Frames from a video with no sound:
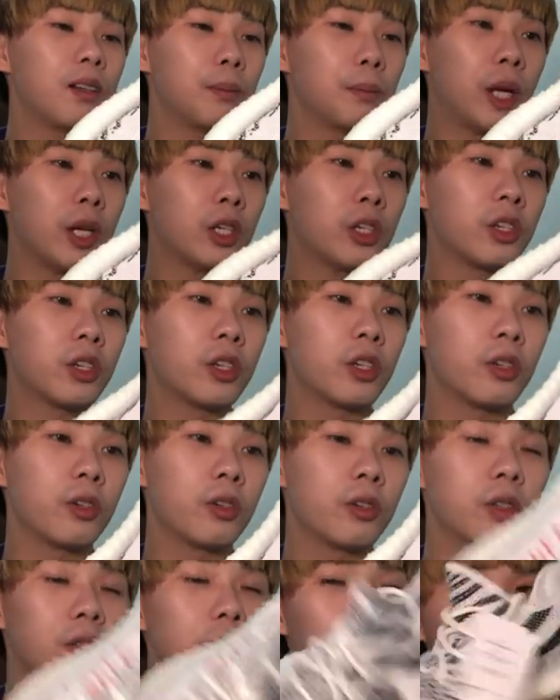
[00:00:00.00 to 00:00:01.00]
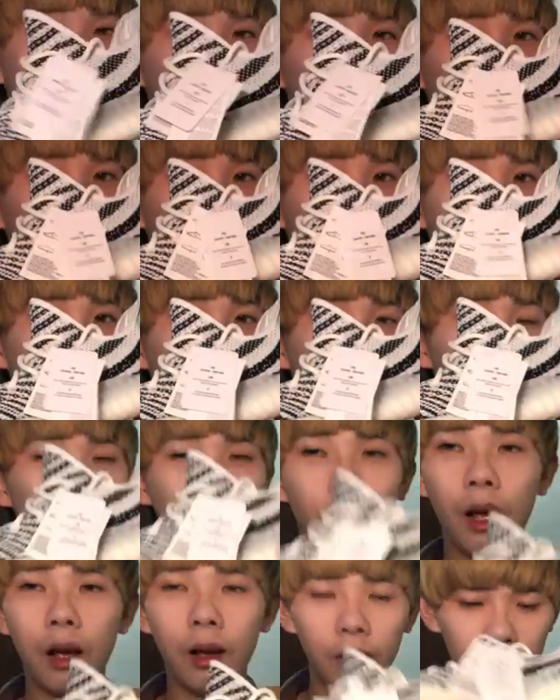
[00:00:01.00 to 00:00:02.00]
it's my shoes.
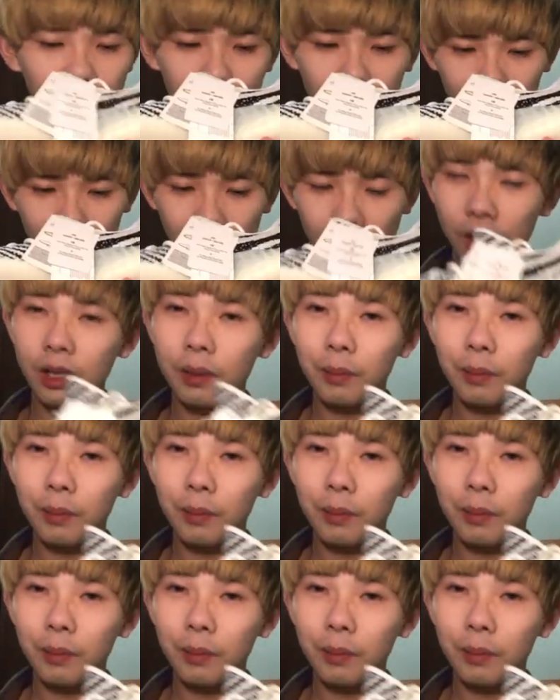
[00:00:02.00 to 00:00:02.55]
It